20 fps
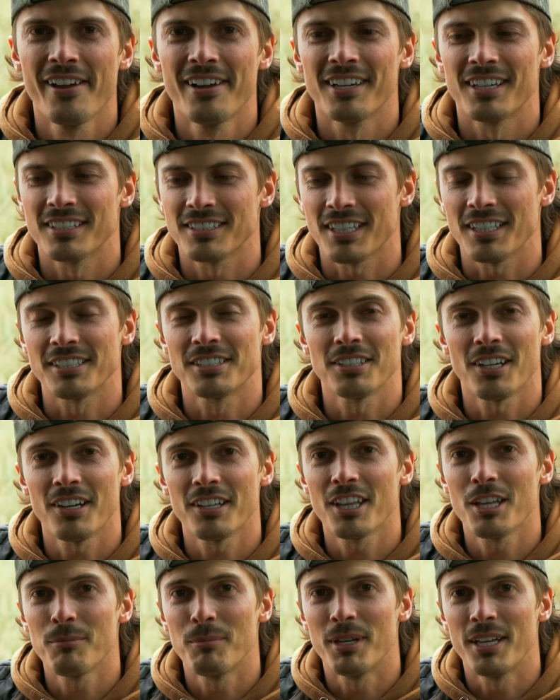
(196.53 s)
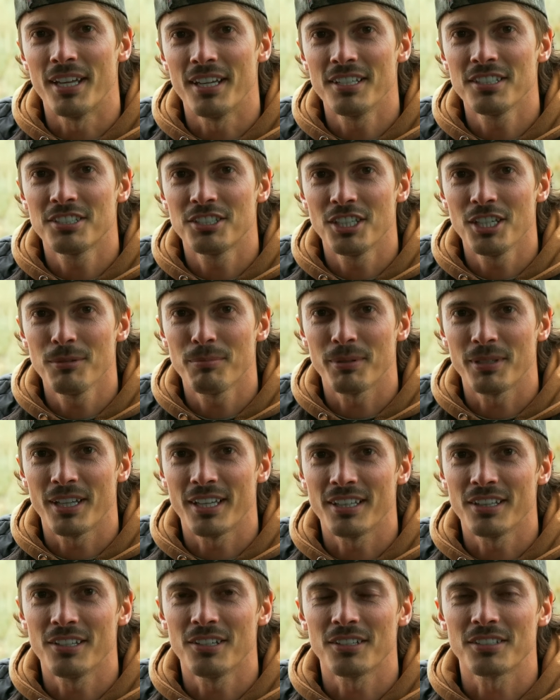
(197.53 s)
because I saw them in his Jeep and
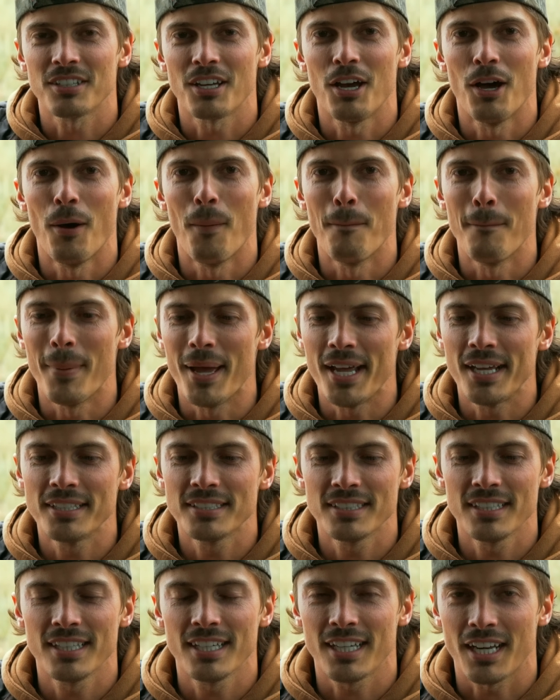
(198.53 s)
they looked amazing,